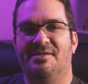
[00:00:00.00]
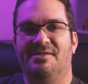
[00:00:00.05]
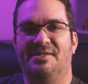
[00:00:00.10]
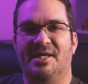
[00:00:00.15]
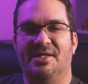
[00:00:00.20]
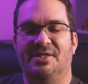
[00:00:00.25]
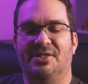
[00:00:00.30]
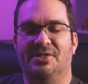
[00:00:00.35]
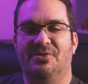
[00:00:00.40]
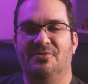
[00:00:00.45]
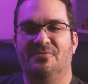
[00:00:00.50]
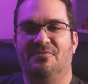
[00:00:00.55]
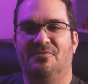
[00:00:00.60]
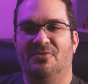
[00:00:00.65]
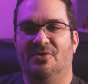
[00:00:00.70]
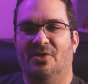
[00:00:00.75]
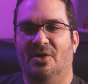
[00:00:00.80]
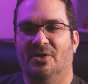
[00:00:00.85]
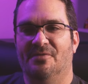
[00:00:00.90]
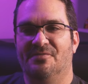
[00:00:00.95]
Thank you
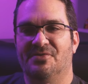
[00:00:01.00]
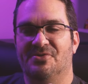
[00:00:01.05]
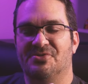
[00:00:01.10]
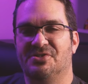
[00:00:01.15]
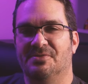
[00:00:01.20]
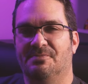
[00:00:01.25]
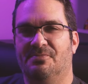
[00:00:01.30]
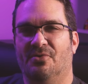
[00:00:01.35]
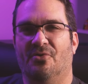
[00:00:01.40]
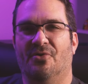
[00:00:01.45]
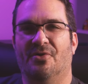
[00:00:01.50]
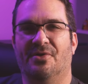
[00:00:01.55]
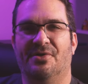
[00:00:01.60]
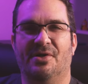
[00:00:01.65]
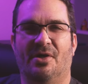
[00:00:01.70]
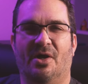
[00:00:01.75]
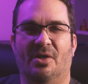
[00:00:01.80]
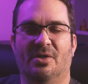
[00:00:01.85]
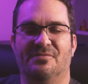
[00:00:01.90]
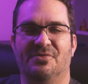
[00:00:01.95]
for all of your
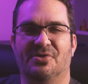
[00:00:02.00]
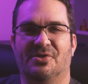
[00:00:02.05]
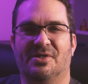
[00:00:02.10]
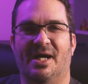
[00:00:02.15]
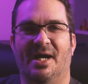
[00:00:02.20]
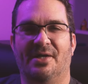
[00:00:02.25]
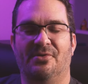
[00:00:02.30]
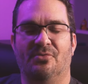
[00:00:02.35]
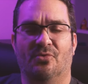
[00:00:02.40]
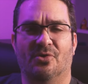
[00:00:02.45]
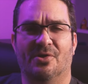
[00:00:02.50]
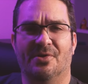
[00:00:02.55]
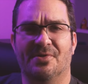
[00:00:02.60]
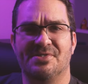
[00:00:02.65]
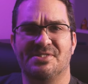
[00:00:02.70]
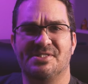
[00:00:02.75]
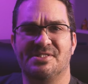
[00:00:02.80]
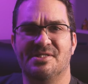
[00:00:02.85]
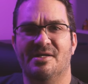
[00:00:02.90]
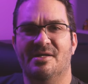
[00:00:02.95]
support, all of your kind
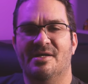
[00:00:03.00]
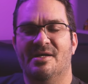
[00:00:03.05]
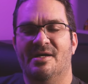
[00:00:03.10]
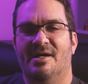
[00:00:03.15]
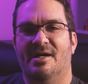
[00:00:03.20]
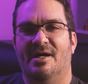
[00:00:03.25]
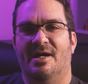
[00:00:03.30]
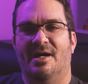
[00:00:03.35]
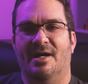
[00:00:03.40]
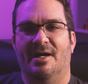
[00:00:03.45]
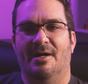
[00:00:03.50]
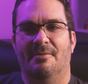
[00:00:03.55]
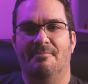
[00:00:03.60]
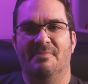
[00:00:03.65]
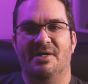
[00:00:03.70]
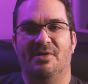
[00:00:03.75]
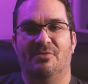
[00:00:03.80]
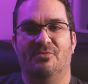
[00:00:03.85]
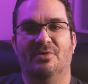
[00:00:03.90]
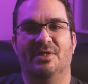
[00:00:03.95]
words.
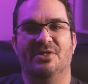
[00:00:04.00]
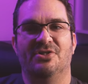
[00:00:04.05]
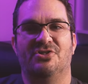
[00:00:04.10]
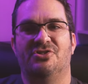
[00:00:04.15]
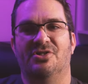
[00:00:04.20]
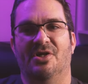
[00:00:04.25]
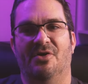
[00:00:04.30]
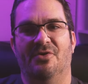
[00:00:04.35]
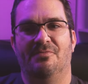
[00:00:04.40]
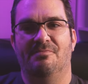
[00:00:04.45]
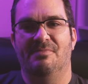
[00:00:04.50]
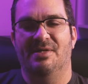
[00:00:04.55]
Um, it really showed